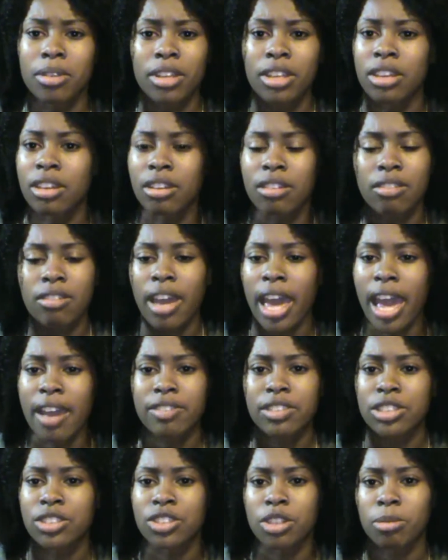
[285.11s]
You don't
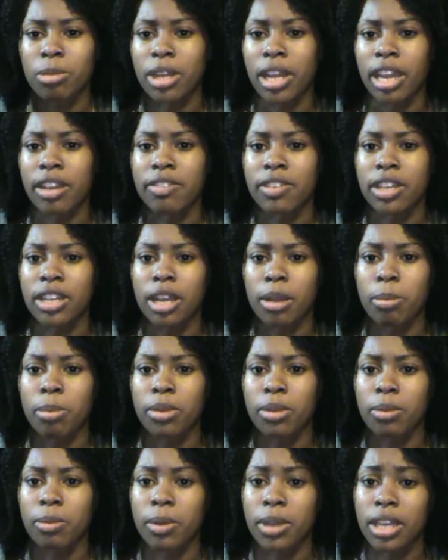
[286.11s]
have to trim it every
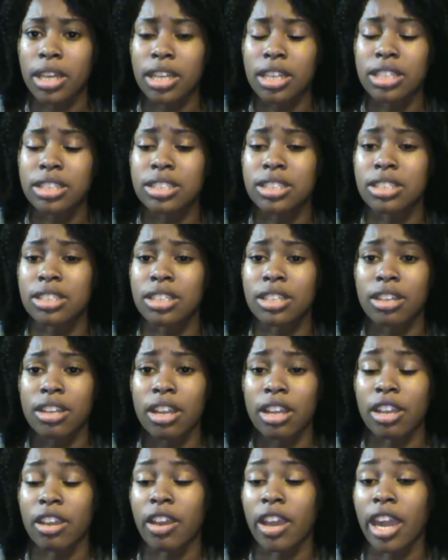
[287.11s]
couple of weeks,
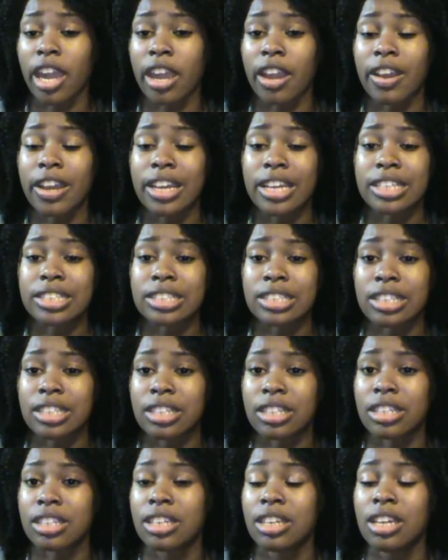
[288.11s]
or your hair
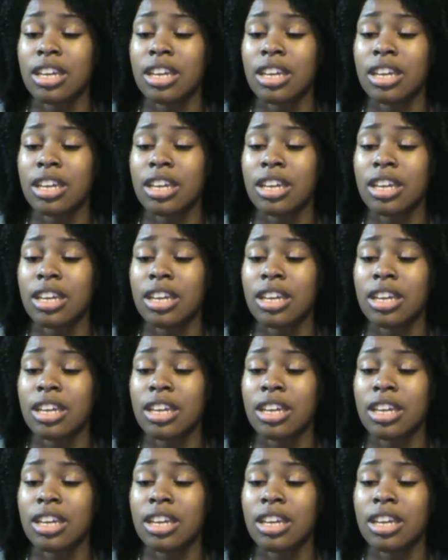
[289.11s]
isn't,